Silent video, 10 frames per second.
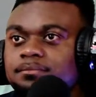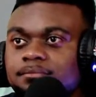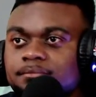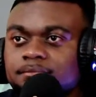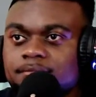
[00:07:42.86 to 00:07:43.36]

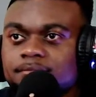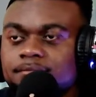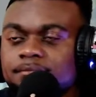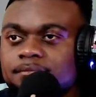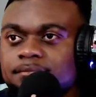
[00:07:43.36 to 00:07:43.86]

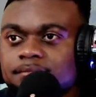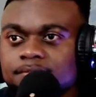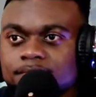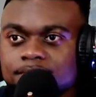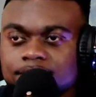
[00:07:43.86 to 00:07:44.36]

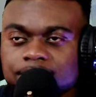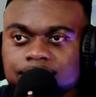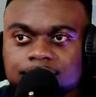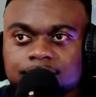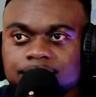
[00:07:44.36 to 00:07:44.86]

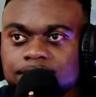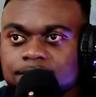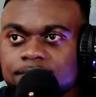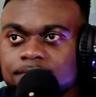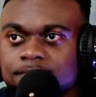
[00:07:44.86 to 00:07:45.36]

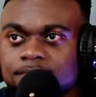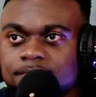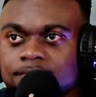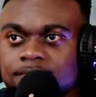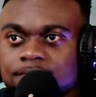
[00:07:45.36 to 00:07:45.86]

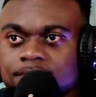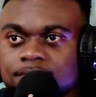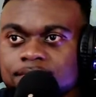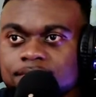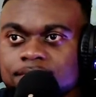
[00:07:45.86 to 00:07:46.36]

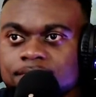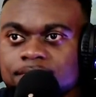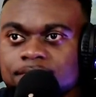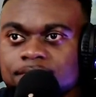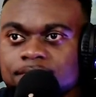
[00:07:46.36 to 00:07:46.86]

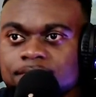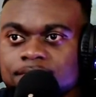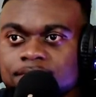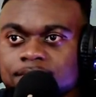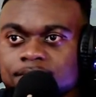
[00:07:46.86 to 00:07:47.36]

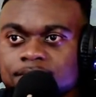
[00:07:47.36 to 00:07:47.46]
This person isn't speaking.